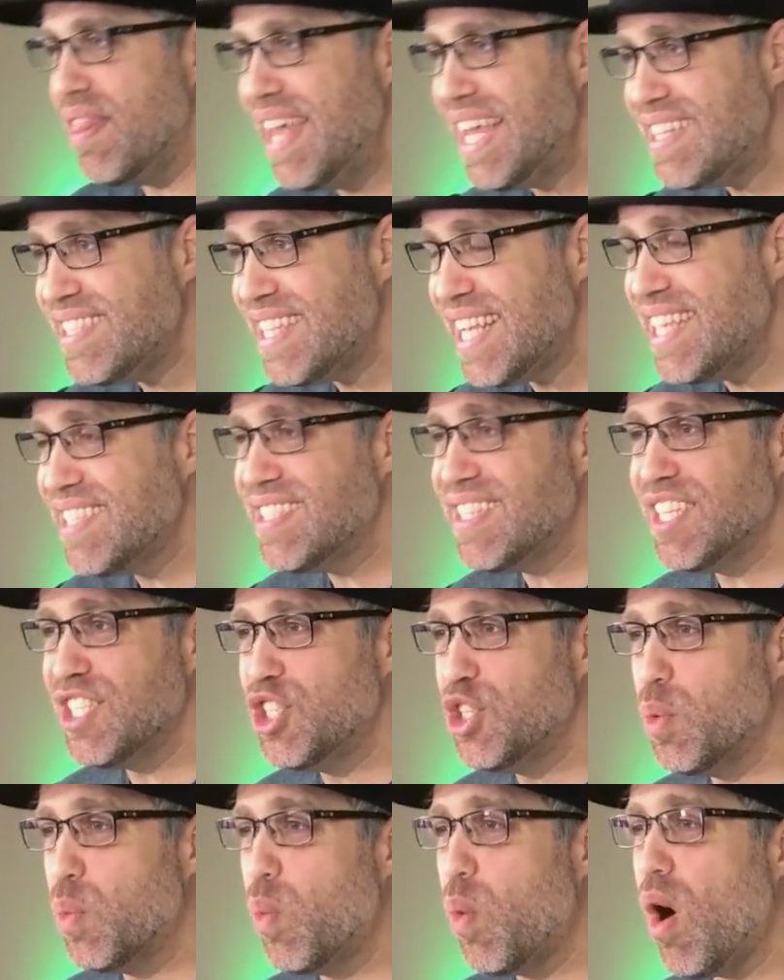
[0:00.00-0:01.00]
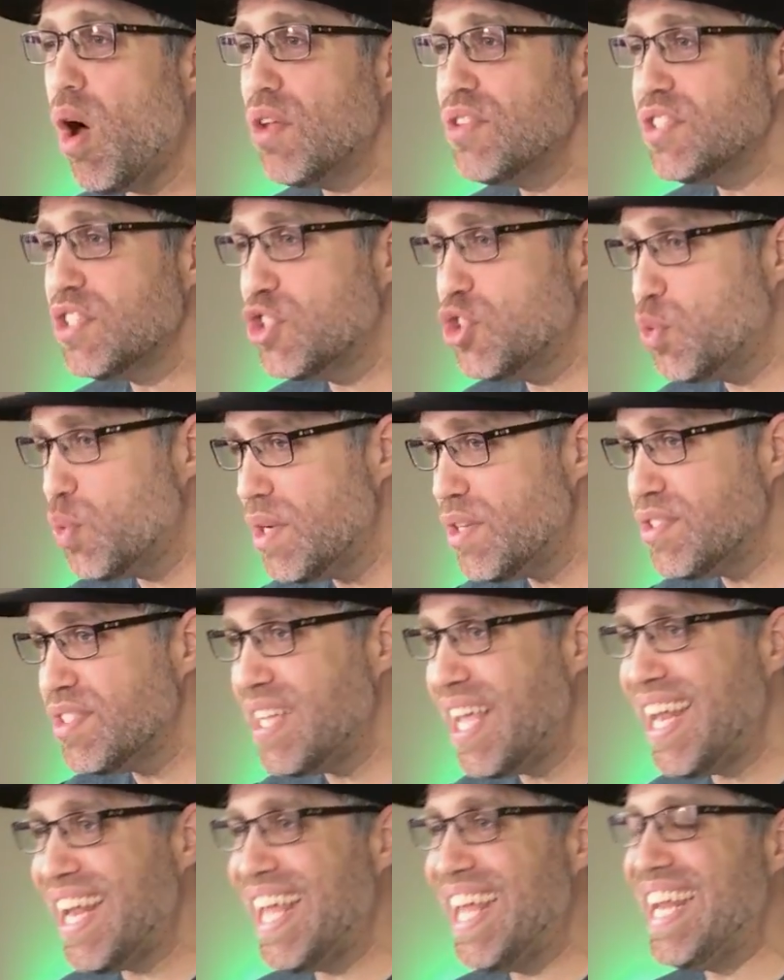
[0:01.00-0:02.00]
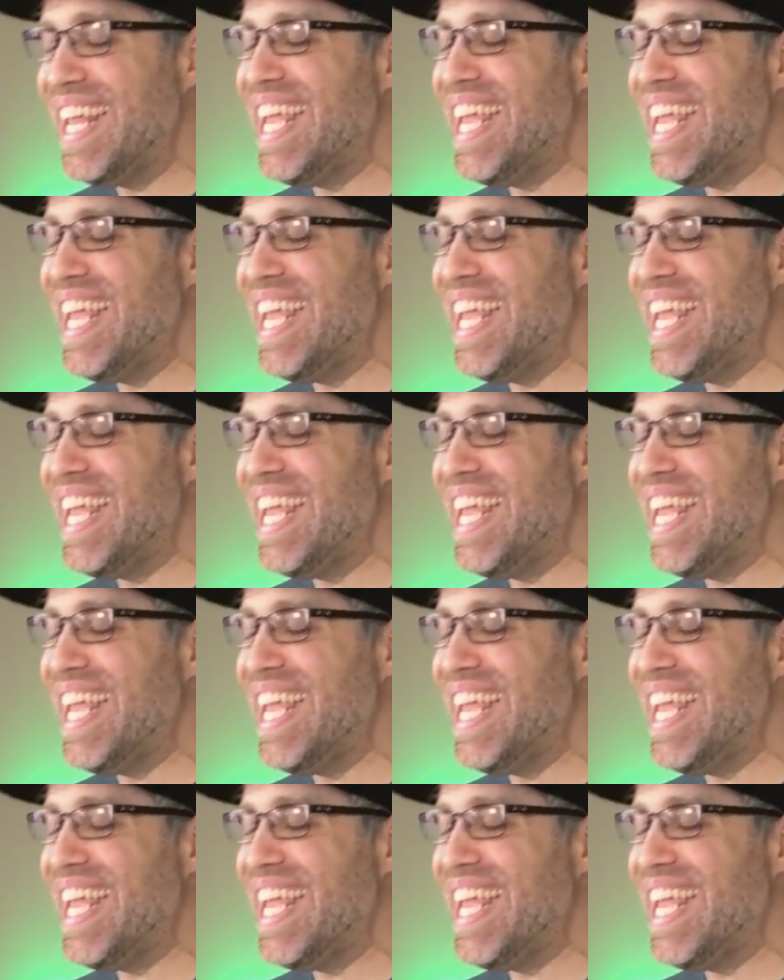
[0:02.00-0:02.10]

This is the Dewalt drill set,